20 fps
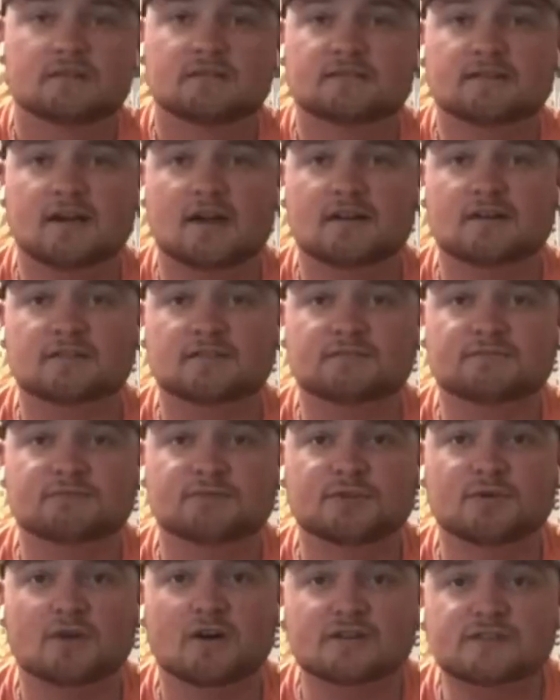tie on a
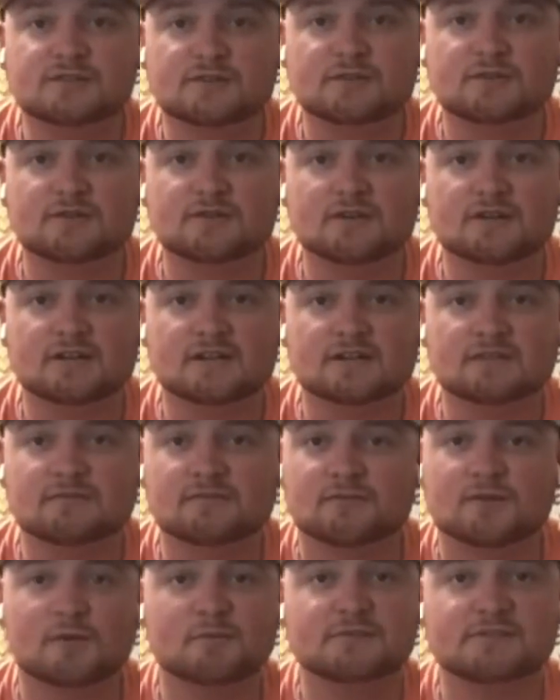2/0 circle hook
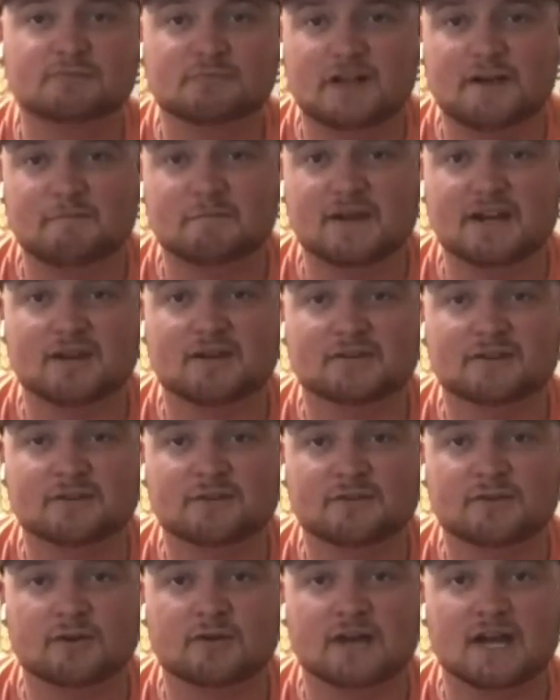and throw me some live bait on there
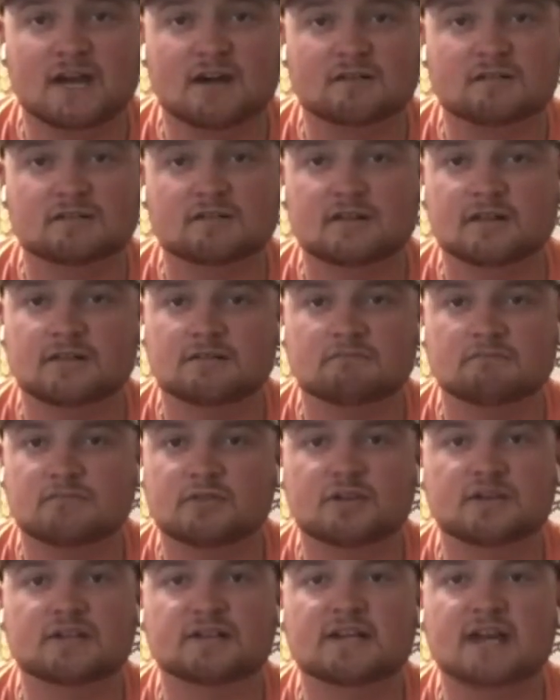and throw it out. And
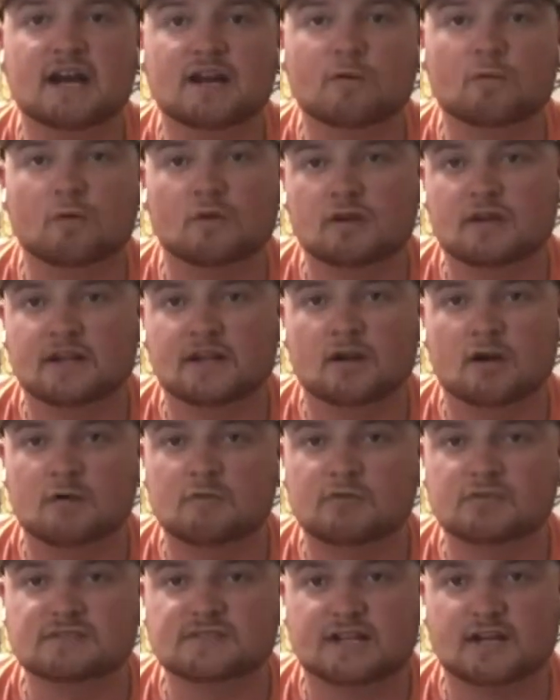you can kind of work it
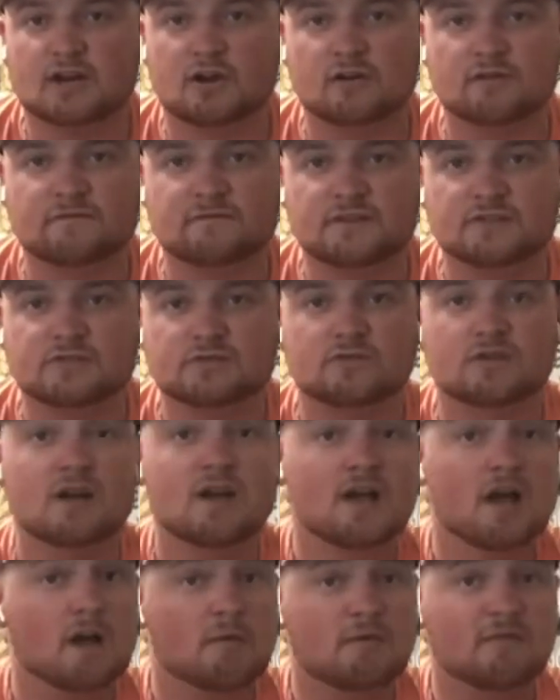almost like artificial,
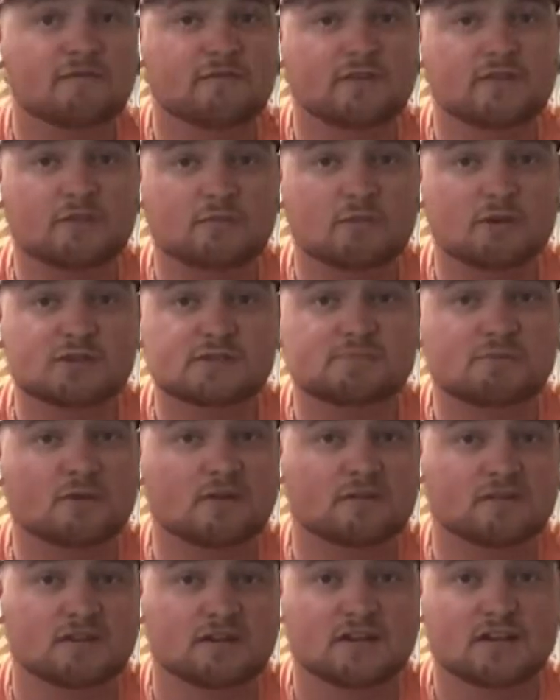but for the most
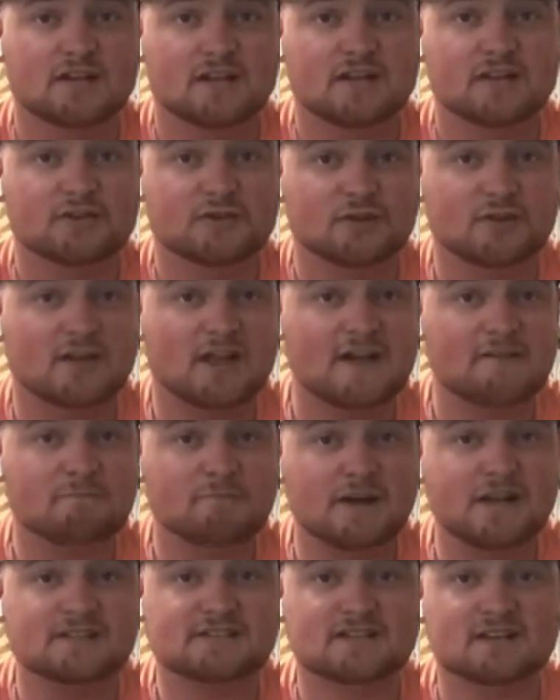part, your live
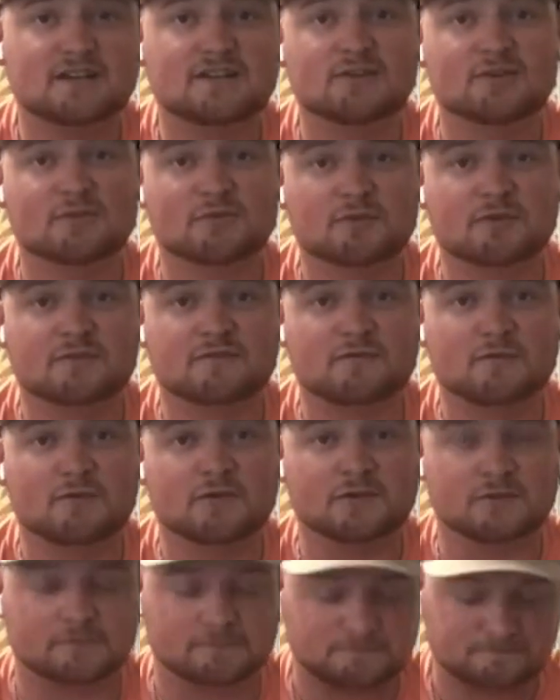bait's going to do the work for you.